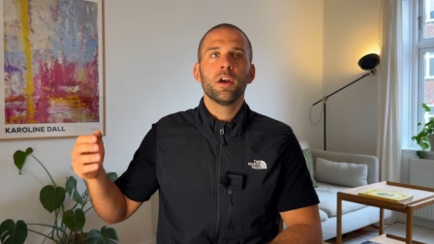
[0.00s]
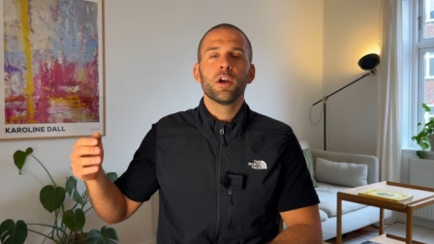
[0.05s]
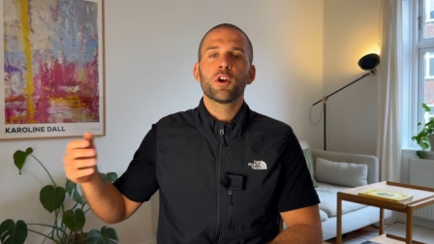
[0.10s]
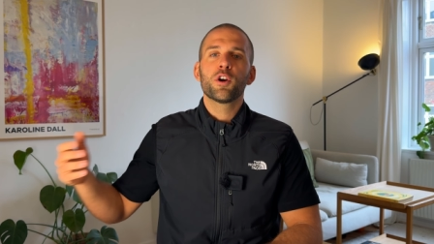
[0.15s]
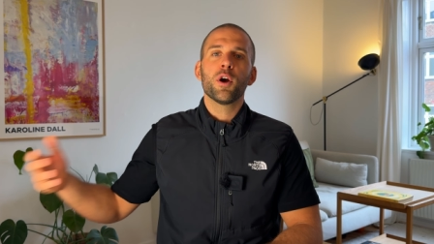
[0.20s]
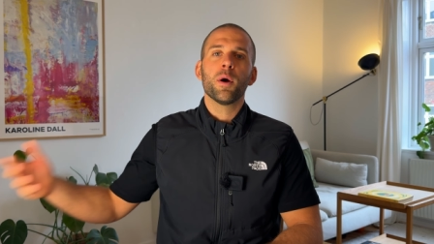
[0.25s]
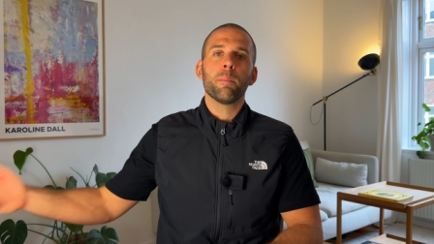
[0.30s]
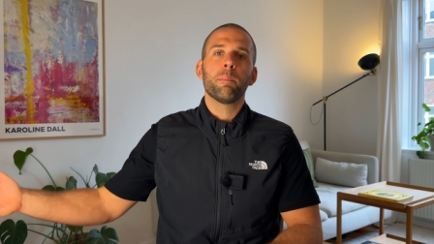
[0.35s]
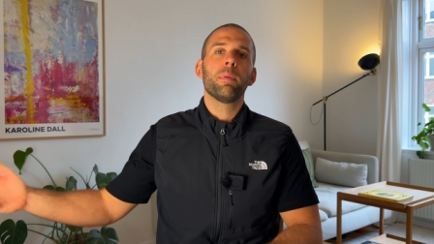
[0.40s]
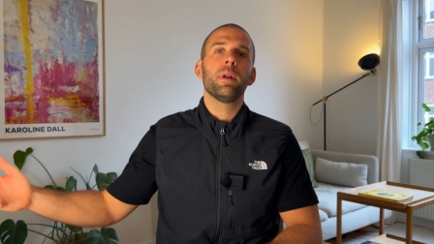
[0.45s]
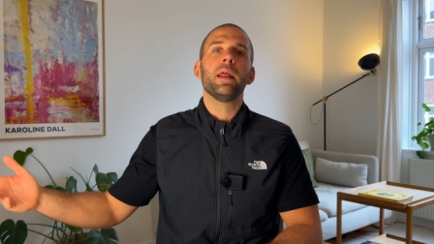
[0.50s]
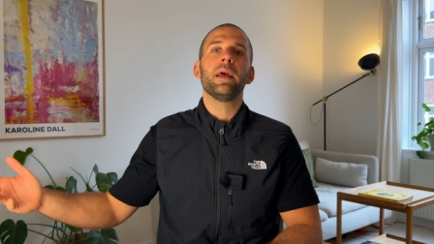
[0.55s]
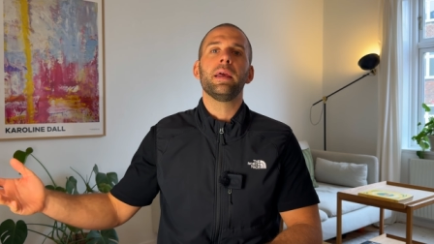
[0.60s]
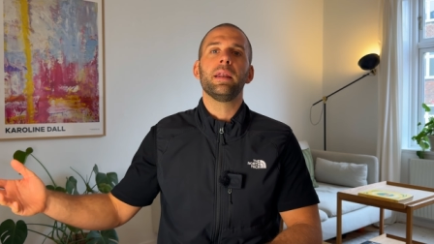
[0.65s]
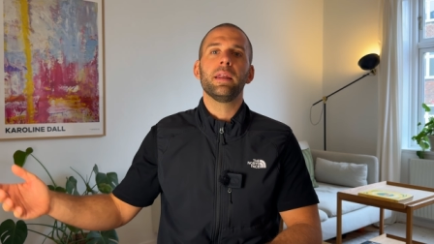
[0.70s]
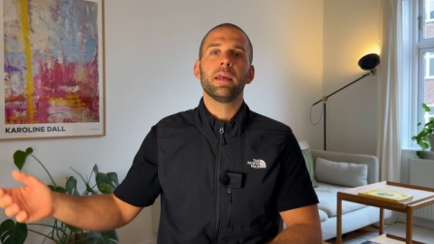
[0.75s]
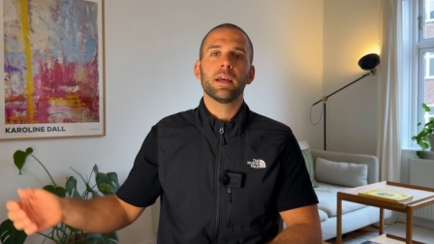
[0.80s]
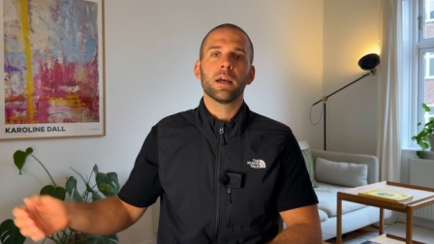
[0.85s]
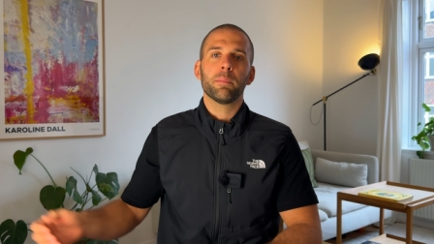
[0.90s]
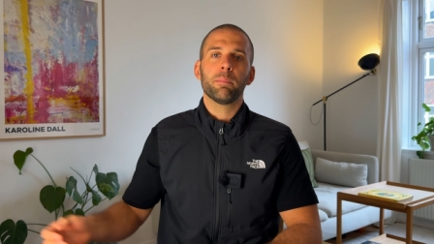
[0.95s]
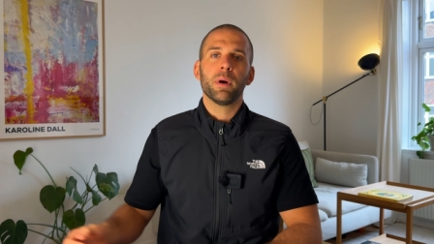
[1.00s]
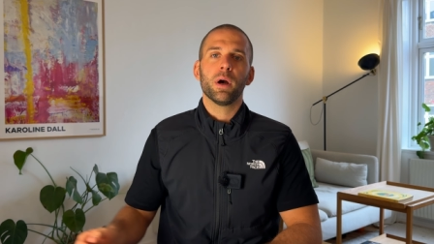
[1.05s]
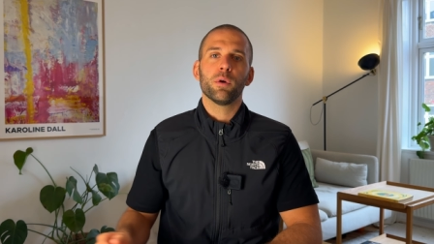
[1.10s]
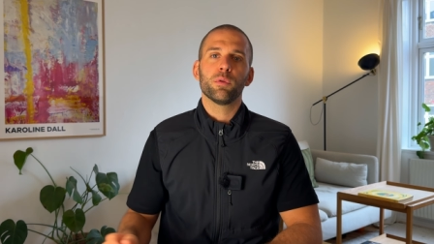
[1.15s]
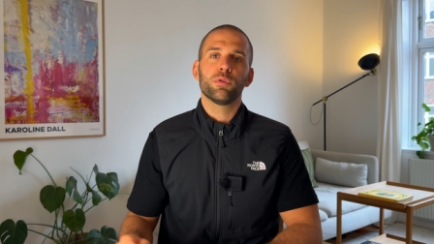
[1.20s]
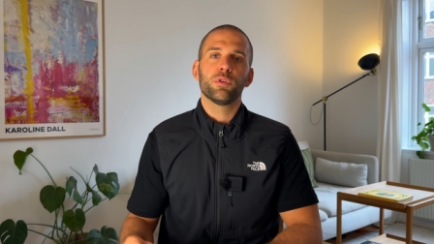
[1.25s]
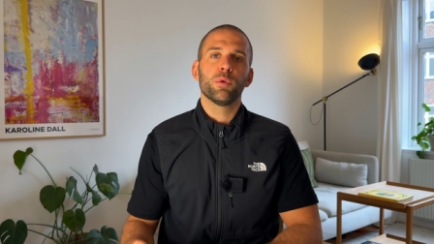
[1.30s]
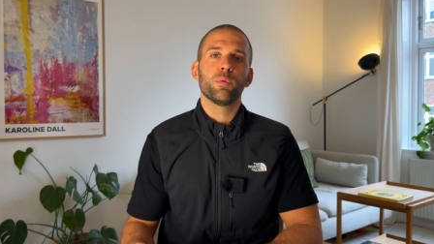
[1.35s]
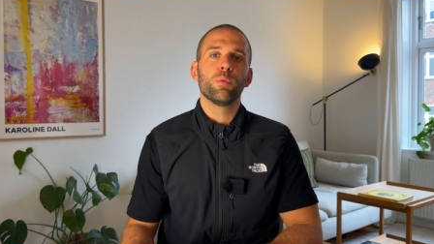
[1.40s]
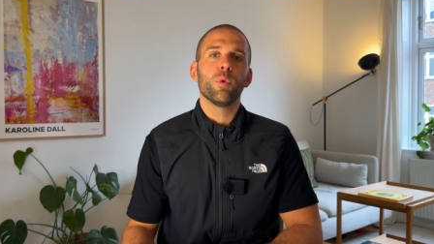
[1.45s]
complaining
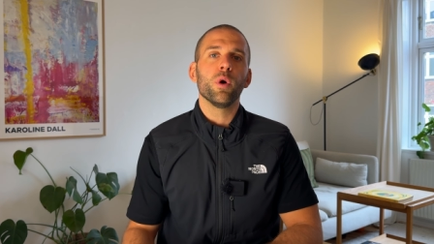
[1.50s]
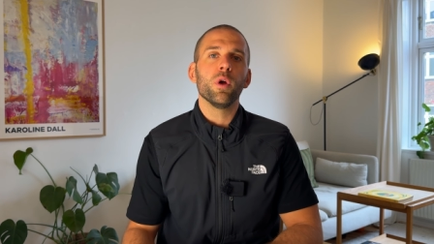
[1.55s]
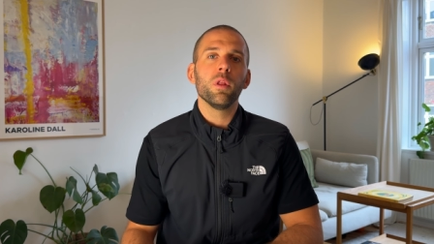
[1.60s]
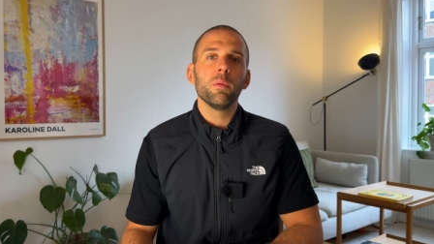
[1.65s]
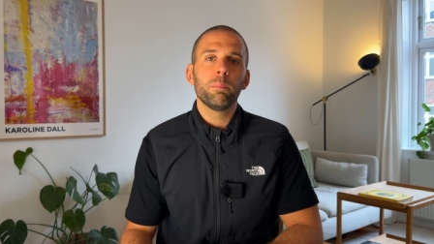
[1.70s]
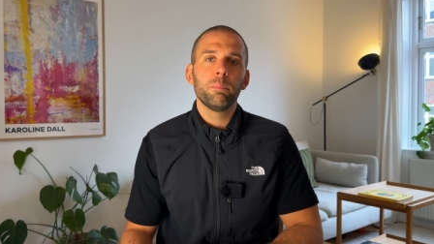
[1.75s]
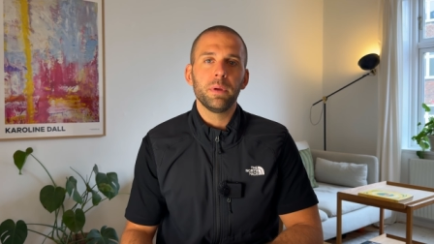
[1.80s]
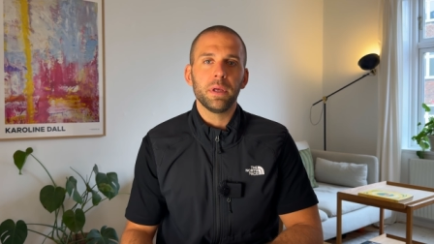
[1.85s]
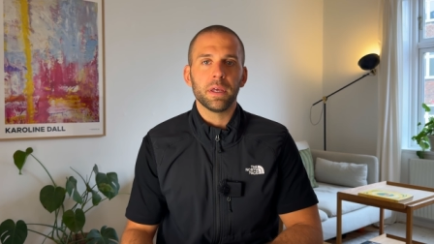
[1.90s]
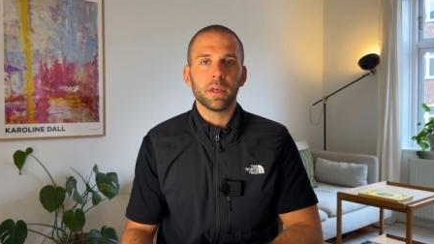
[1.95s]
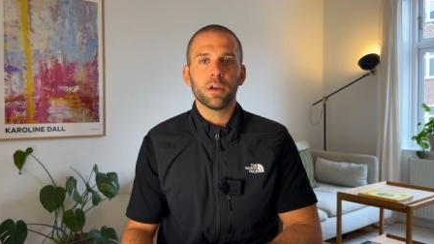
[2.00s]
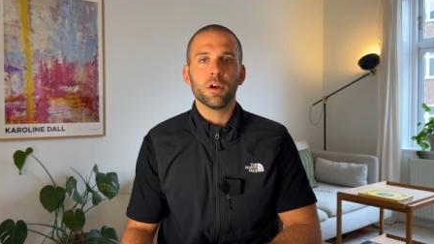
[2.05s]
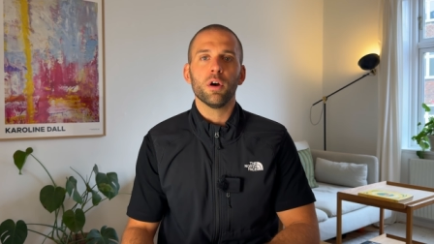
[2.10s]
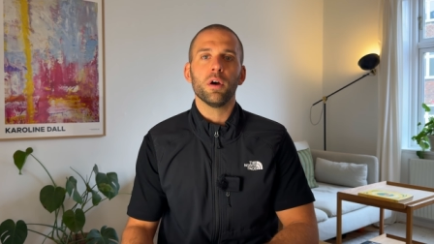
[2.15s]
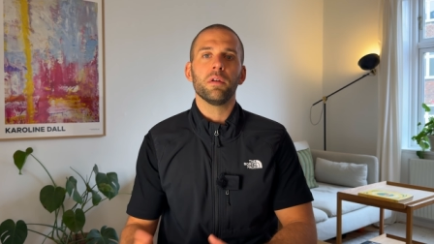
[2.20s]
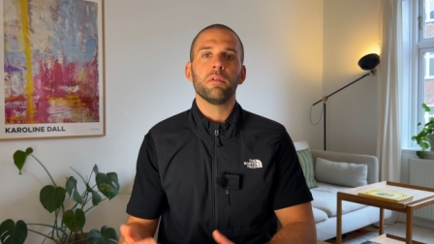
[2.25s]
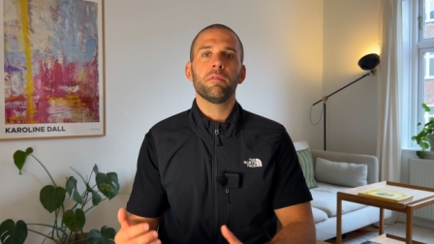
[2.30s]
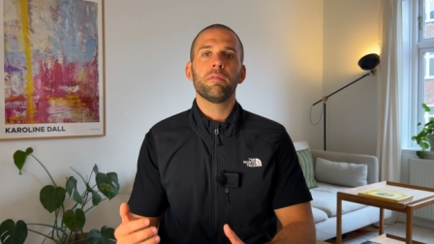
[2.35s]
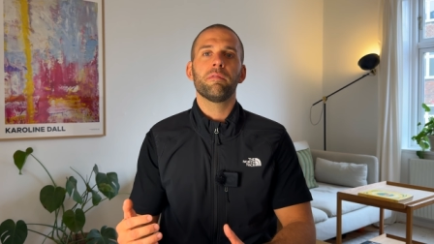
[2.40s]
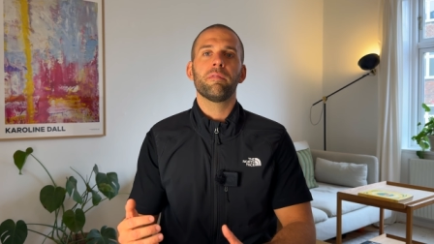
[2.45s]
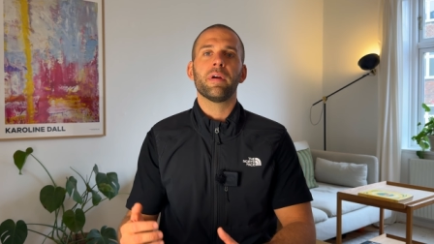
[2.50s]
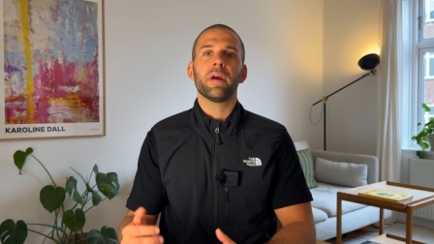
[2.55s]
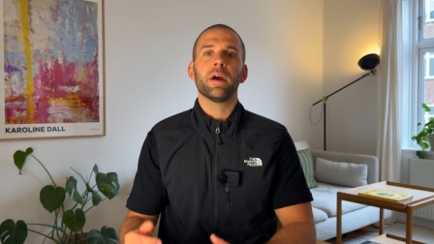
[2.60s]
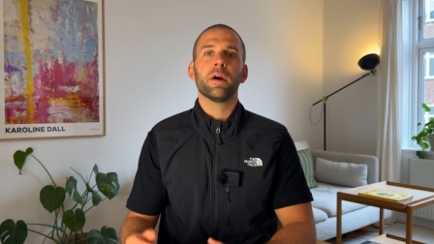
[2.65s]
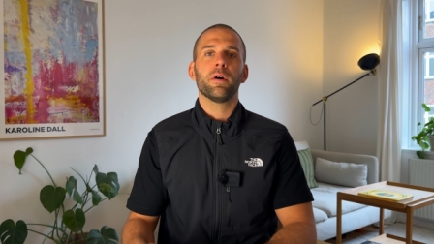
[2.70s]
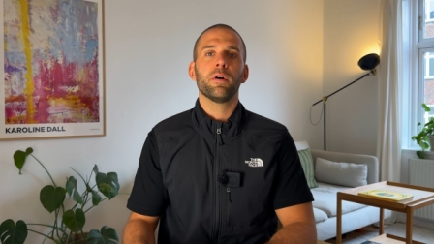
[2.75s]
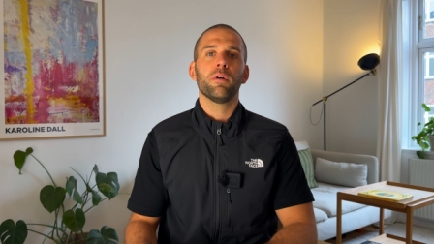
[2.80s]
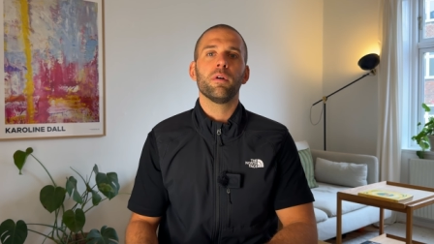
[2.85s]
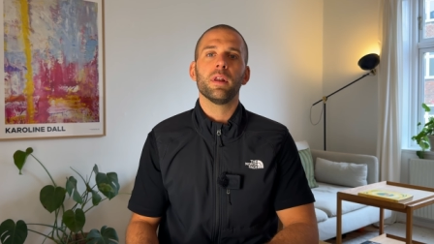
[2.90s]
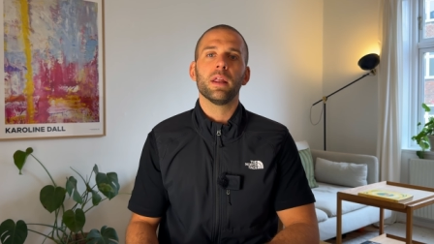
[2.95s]
about the world being unfair
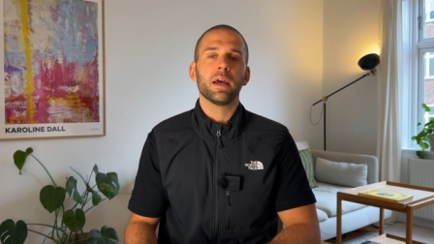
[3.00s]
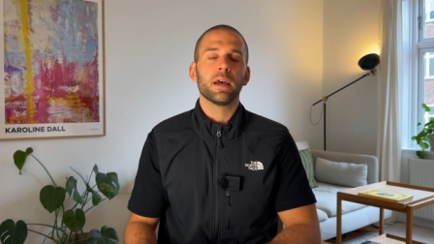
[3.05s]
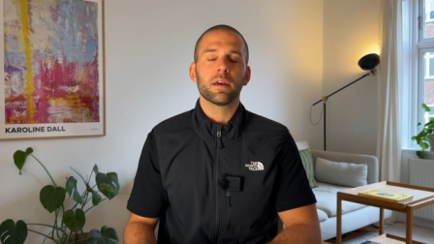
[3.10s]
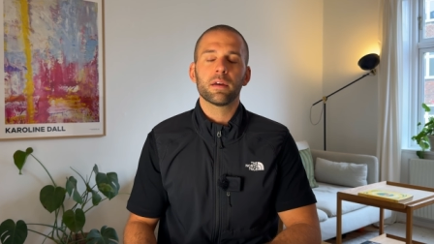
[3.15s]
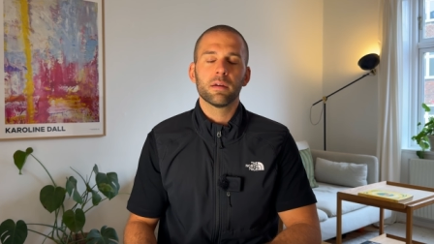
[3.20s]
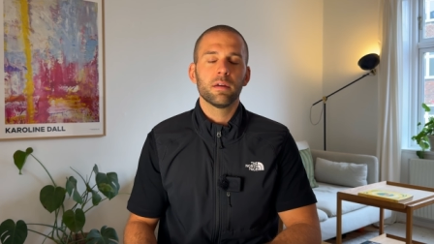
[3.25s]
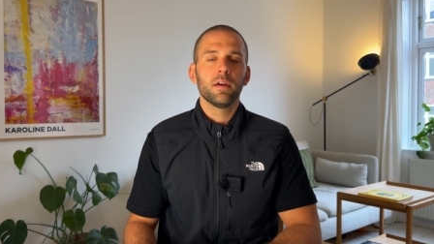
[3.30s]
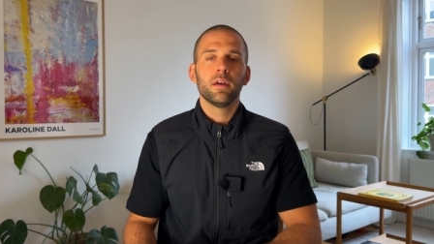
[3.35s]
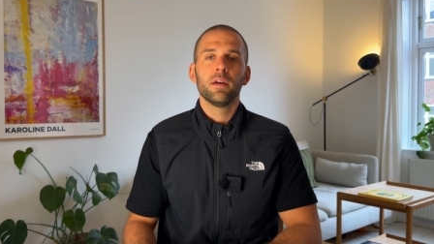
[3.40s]
or like